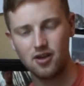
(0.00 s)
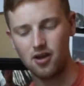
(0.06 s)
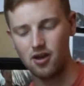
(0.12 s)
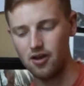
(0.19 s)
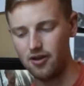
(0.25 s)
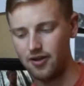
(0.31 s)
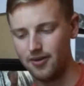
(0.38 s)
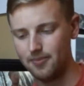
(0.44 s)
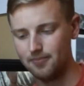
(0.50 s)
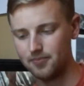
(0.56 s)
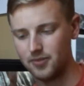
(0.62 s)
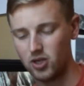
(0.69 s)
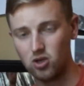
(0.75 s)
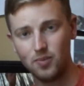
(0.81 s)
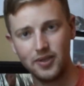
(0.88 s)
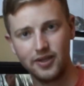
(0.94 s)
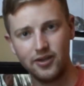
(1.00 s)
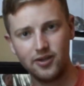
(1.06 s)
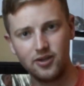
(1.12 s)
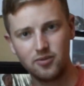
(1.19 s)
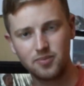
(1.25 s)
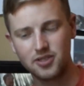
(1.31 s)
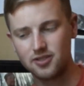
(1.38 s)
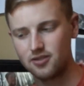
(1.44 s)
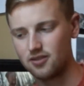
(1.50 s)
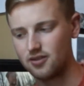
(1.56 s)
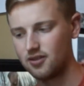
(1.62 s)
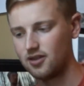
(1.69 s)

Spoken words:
I hope it helped,